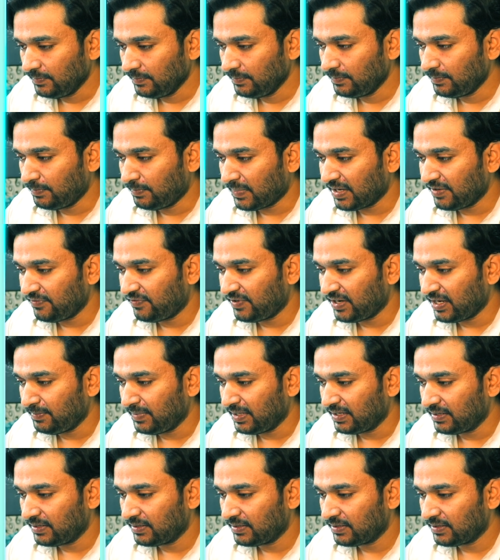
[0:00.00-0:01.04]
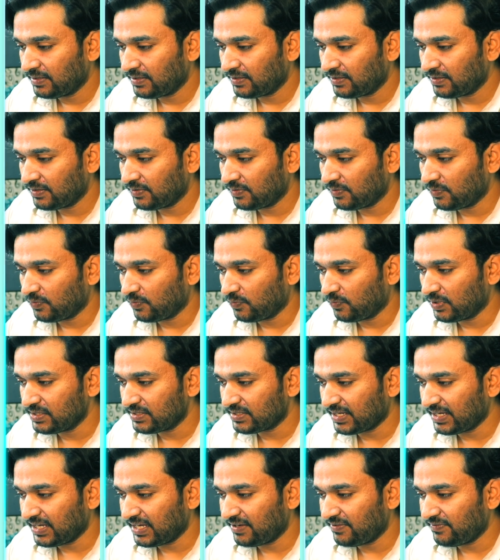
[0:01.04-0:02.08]
my framing. Once
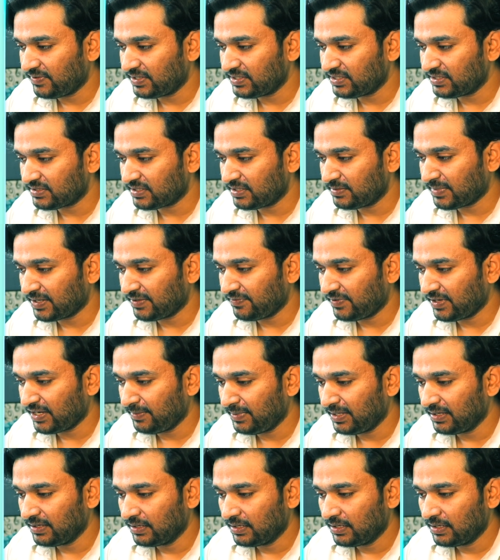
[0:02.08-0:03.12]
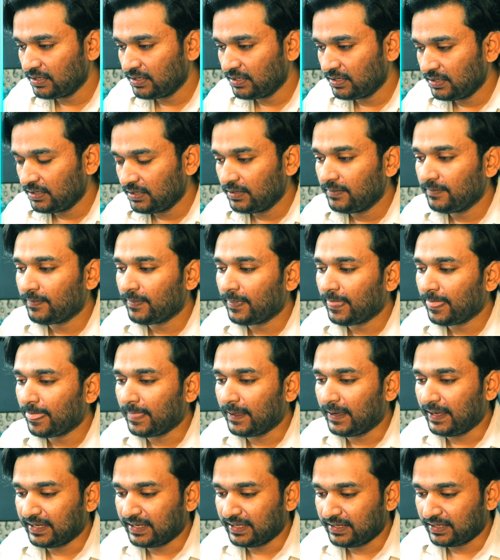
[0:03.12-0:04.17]
I have adjusted my framing,
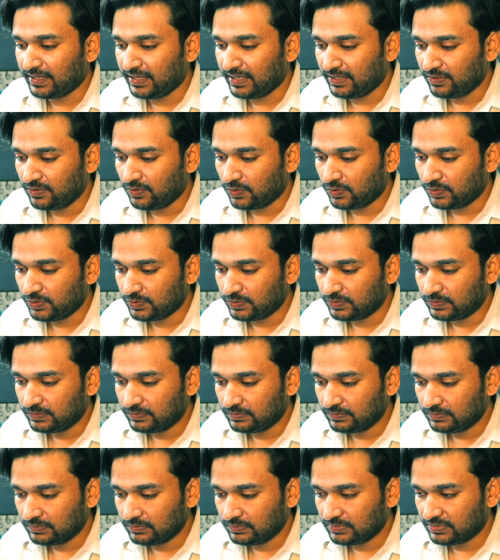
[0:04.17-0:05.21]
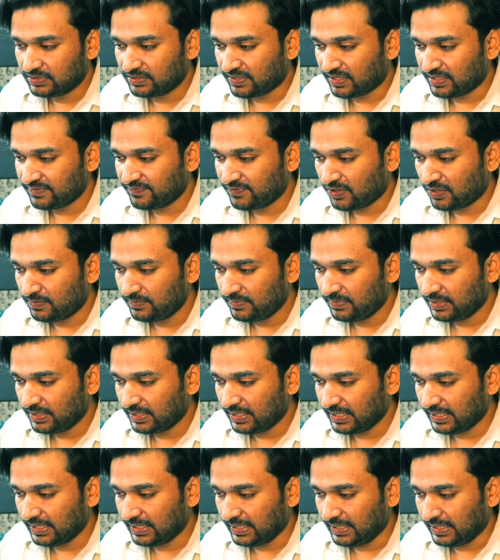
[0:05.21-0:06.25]
I can again go to transform
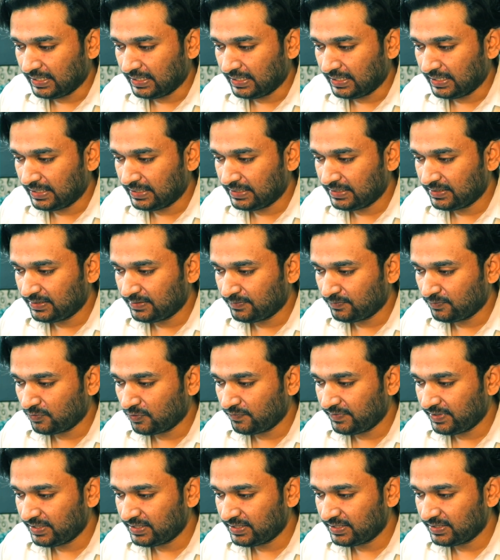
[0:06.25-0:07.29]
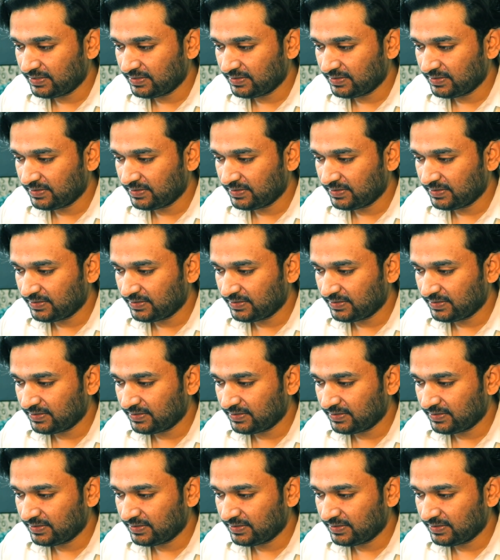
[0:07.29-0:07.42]
and move it